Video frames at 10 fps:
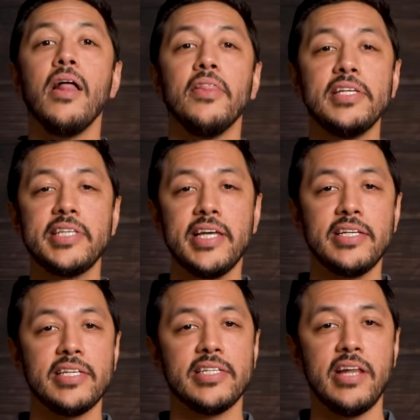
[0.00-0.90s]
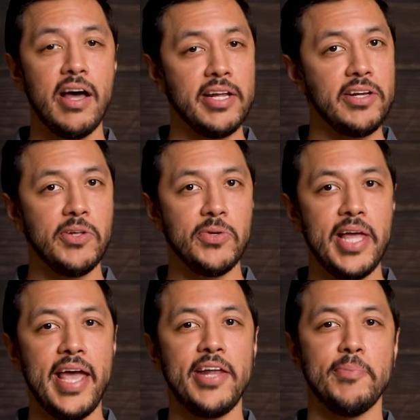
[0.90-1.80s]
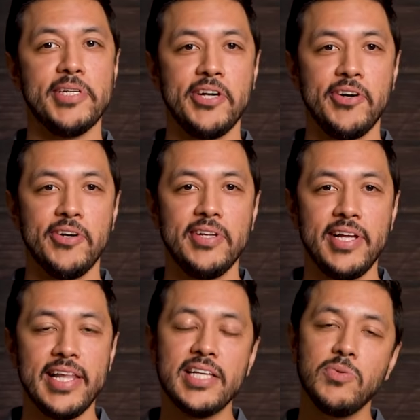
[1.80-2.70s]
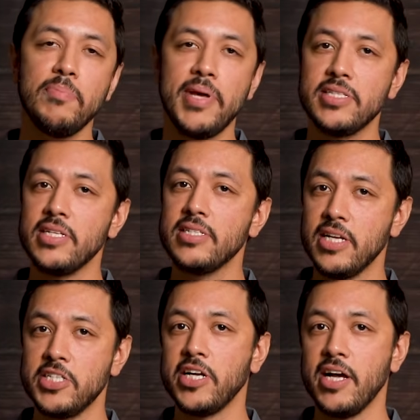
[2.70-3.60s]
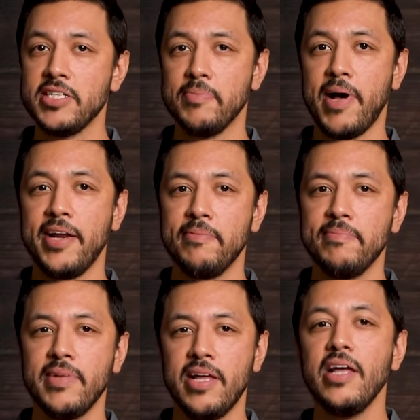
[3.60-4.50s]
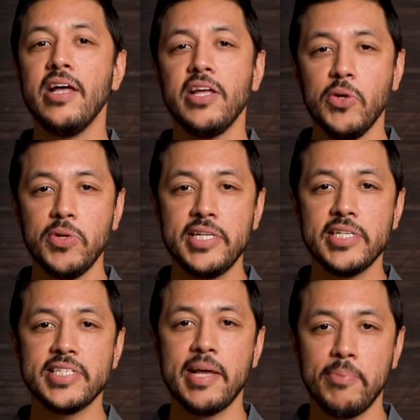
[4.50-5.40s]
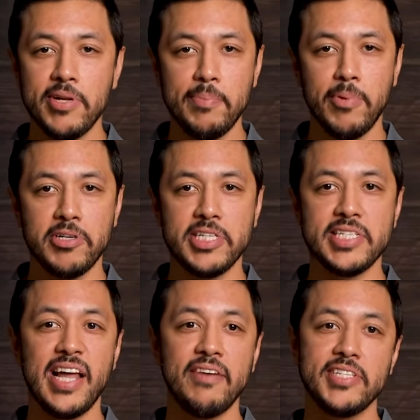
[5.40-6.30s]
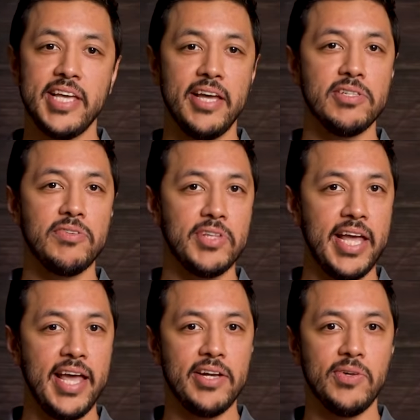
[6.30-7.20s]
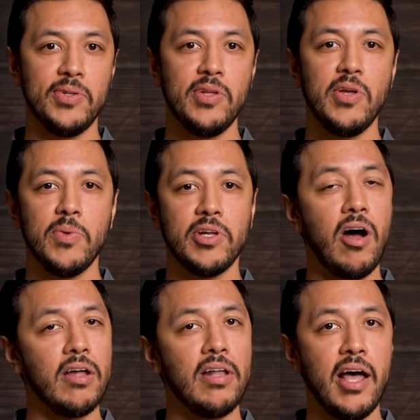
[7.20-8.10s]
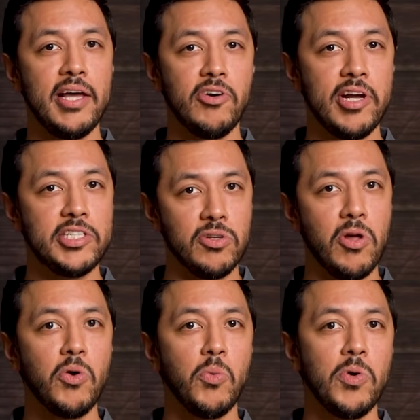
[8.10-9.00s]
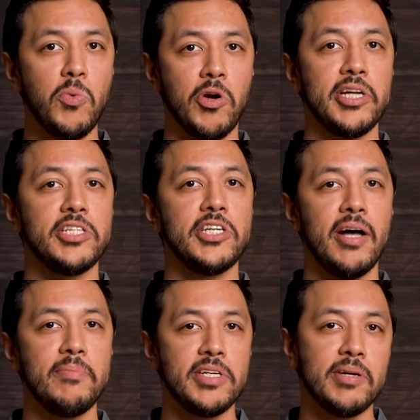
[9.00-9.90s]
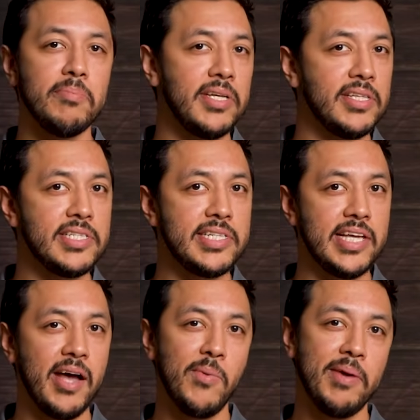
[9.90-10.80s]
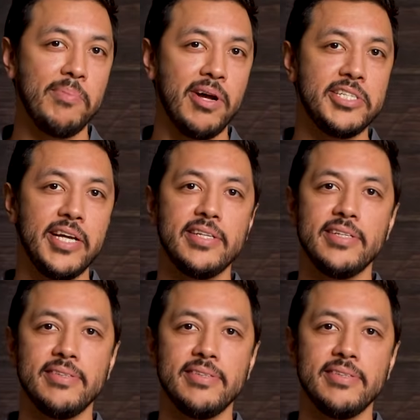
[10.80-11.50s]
This kit does not include the handle material, and that's what makes it such a custom item. You'll need to separately purchase knife scales for the handle, whether online or at your local woodworking shop, to complete this DIY project.